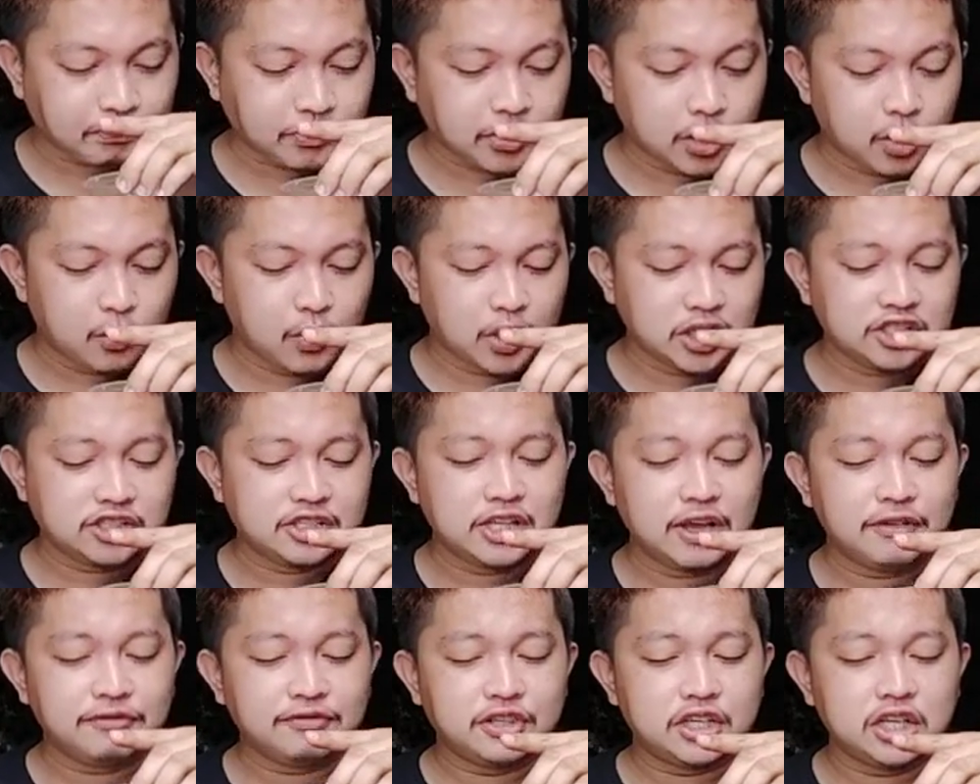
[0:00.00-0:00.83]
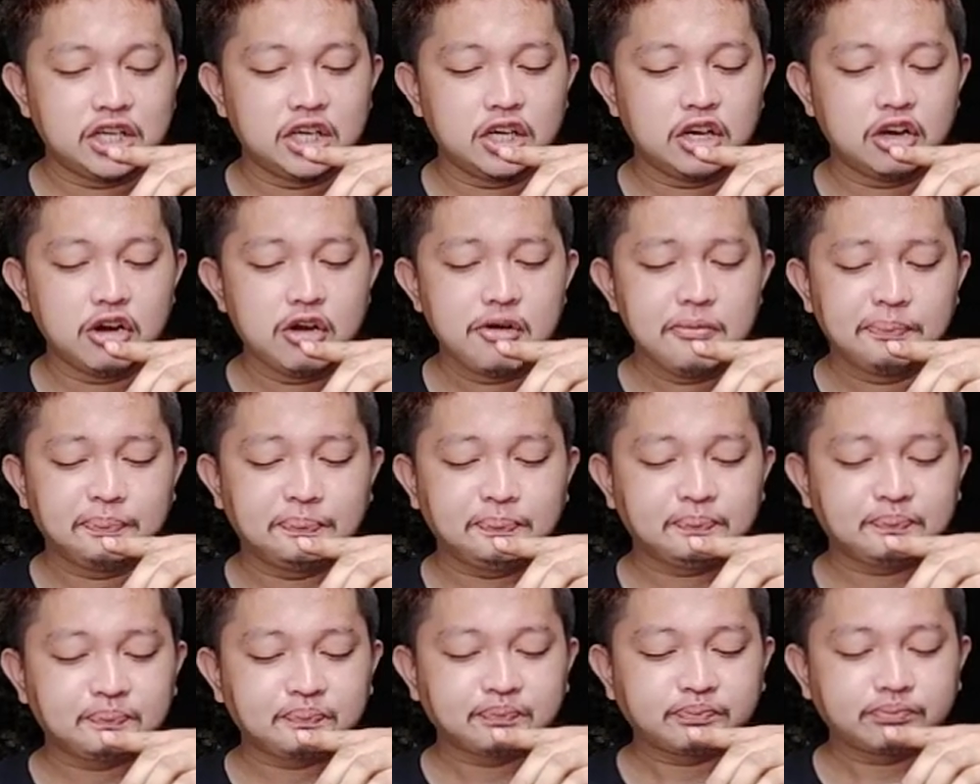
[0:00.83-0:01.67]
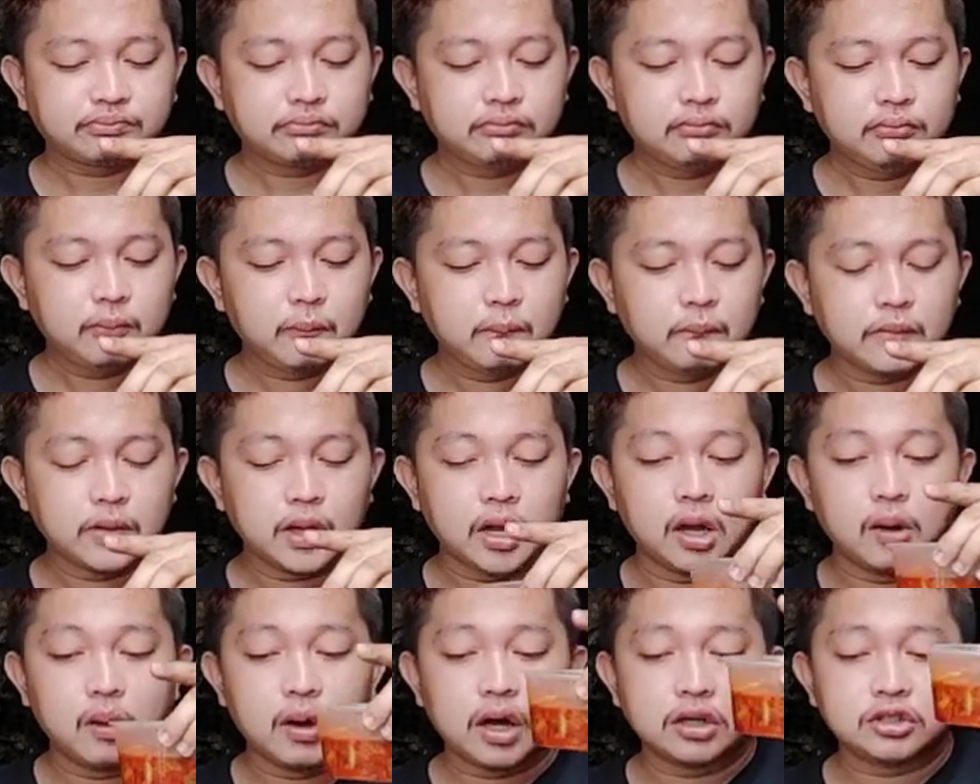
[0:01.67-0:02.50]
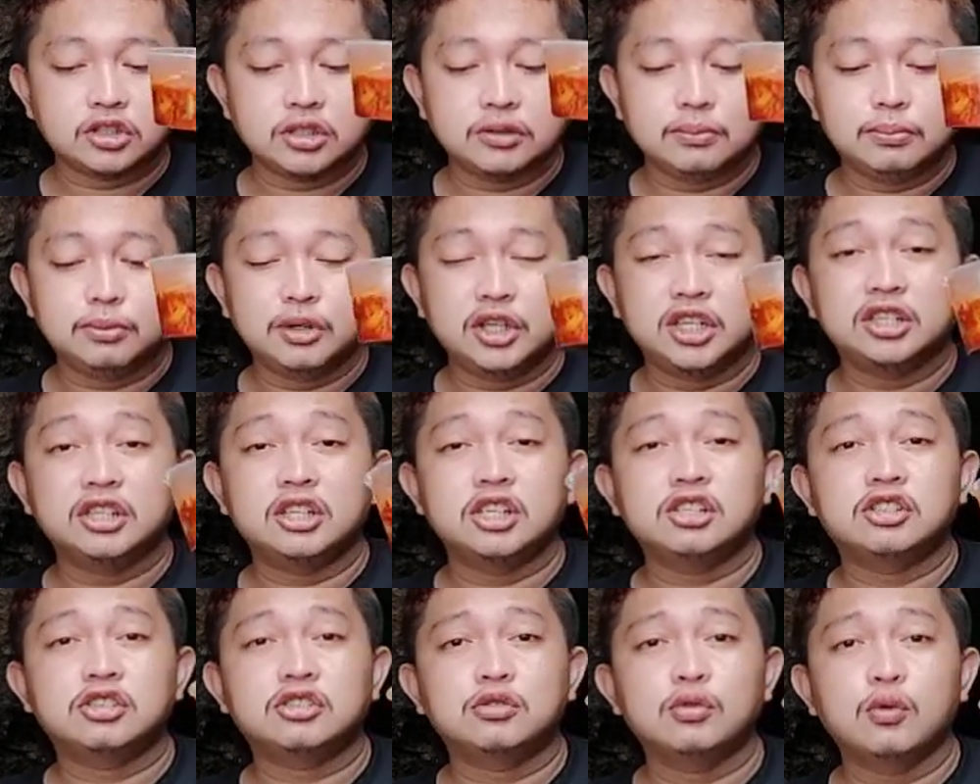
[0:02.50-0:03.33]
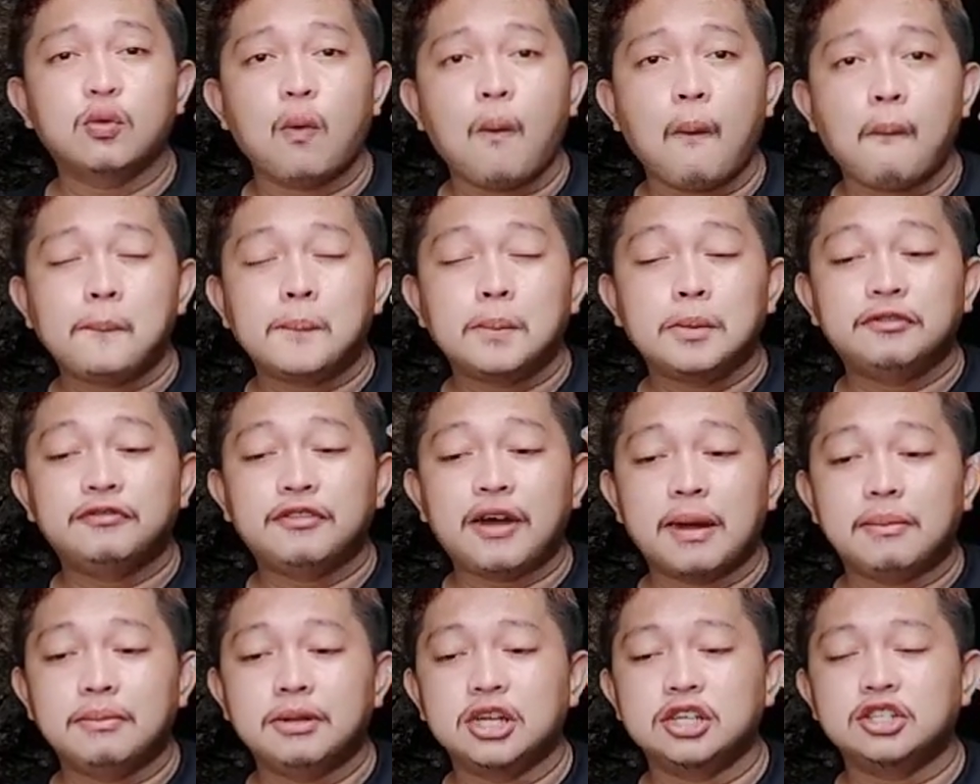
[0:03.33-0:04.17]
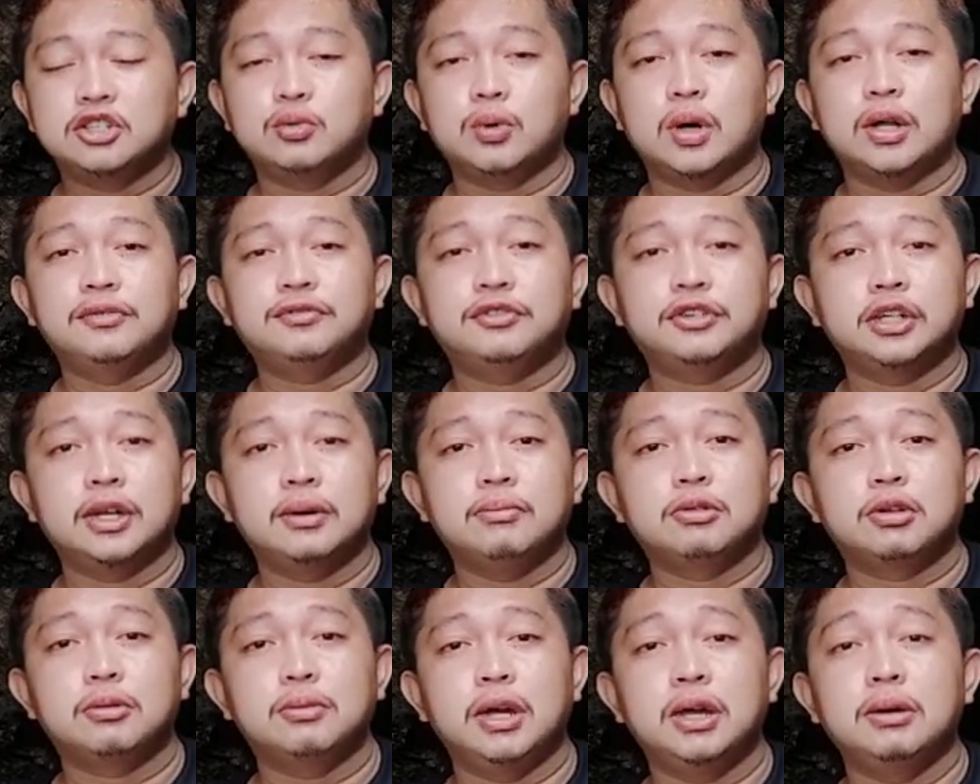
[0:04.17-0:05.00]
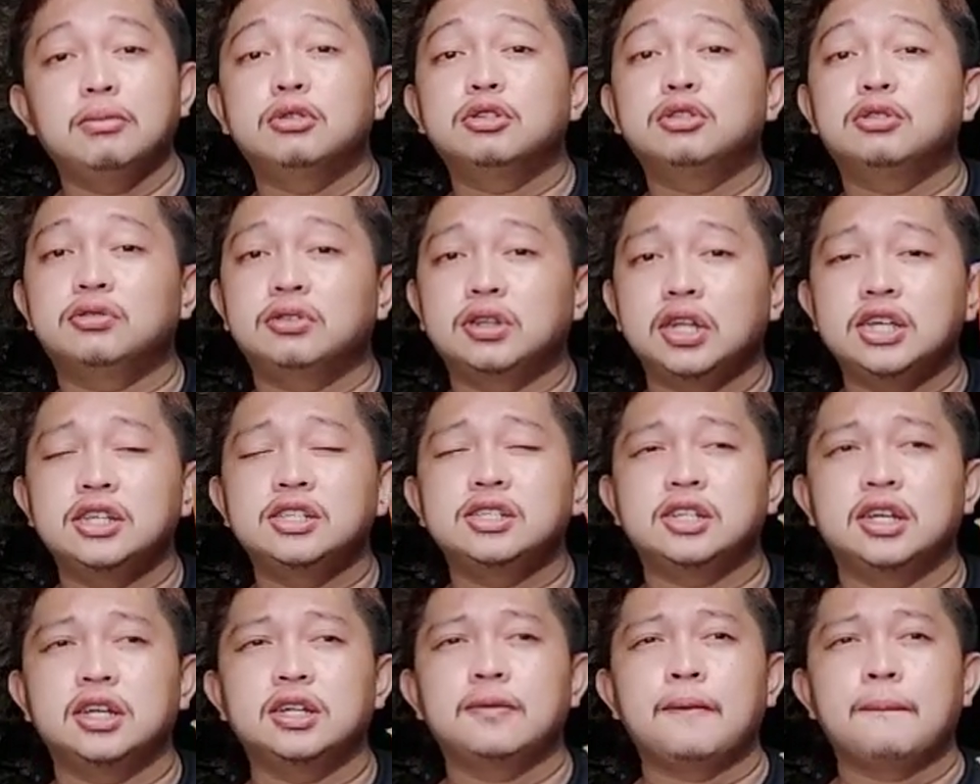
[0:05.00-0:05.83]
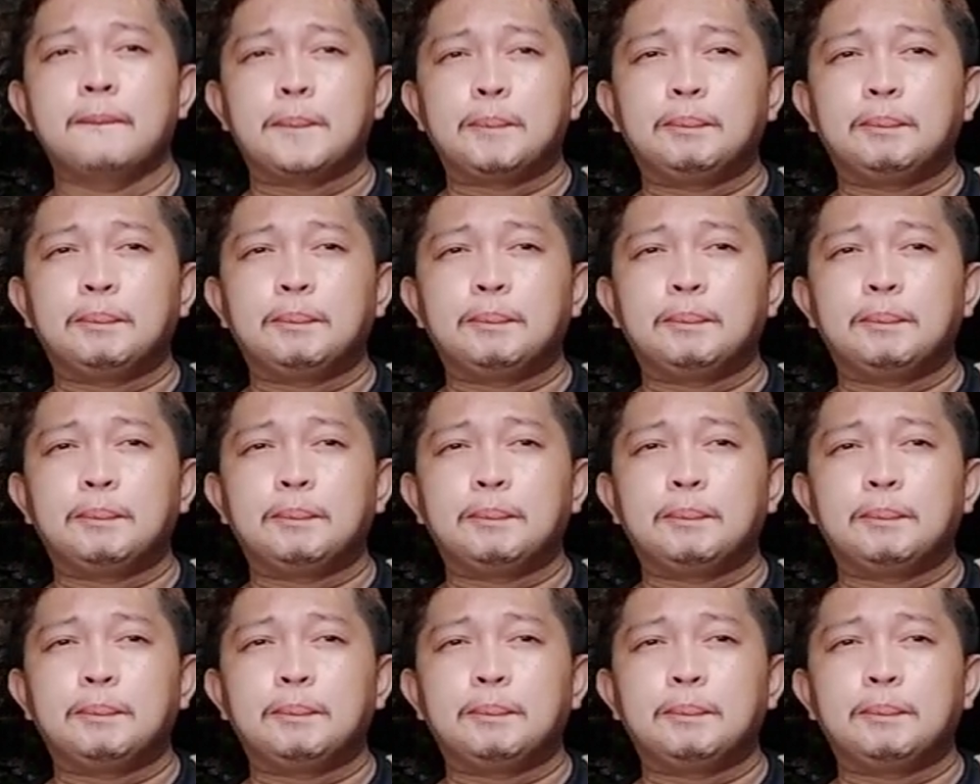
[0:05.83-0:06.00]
what's left here, I will actually bring this to my family as well for them to be able to taste it.